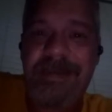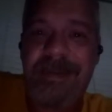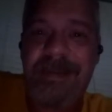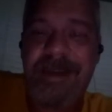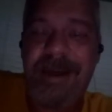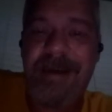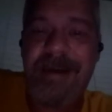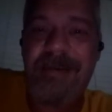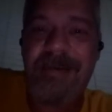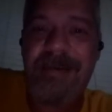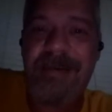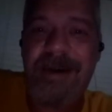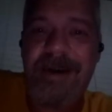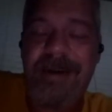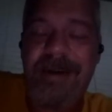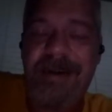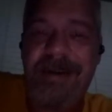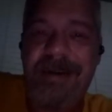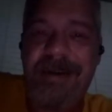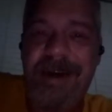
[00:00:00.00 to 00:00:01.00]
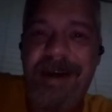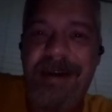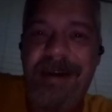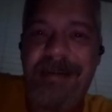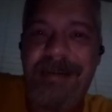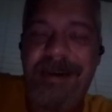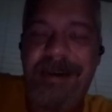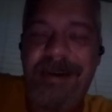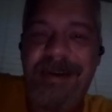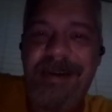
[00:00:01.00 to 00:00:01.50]
They don't call you out
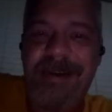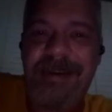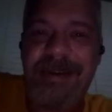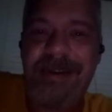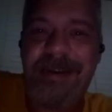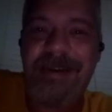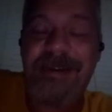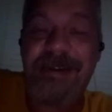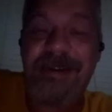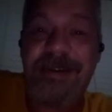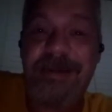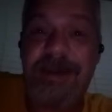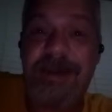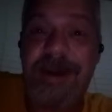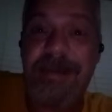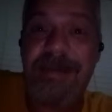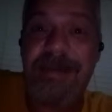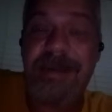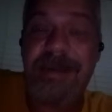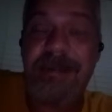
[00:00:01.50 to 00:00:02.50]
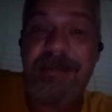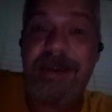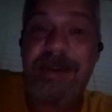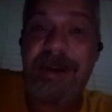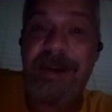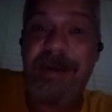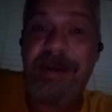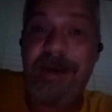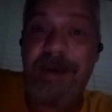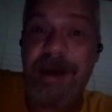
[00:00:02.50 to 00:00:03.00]
and all this other shit. Well, I've seen
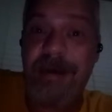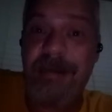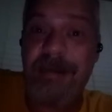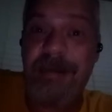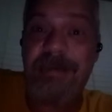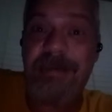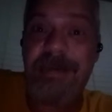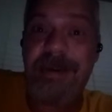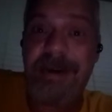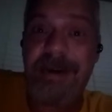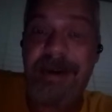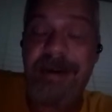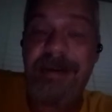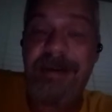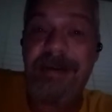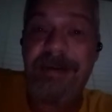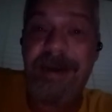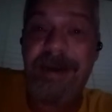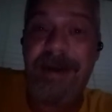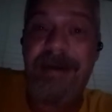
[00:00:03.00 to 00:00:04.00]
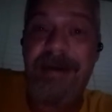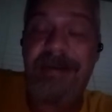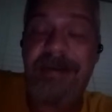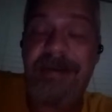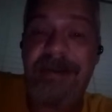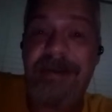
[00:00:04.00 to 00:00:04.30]
plenty of white women call you out.